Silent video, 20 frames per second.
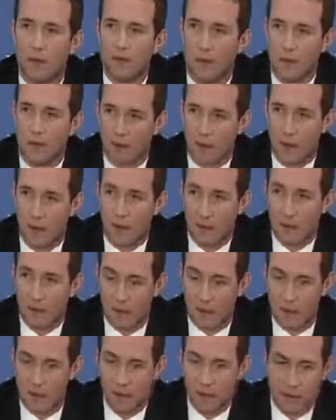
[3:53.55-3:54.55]
you know, and
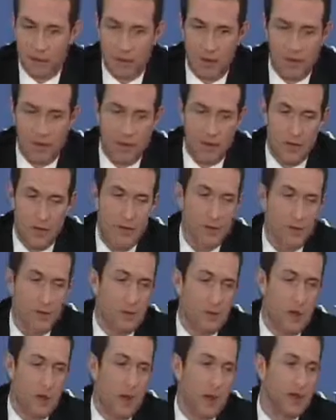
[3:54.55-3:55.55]
not to
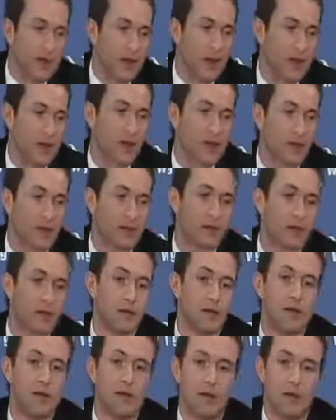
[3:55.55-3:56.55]
mention Mohammed Atta and
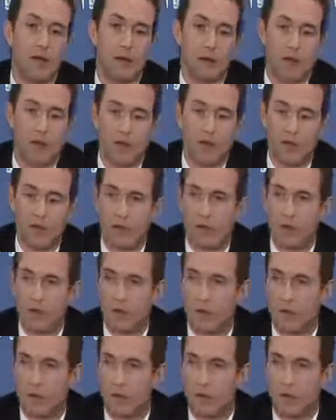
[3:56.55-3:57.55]
co, Omar
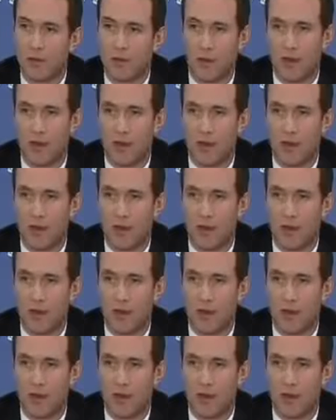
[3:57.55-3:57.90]
Sheikh and all these people.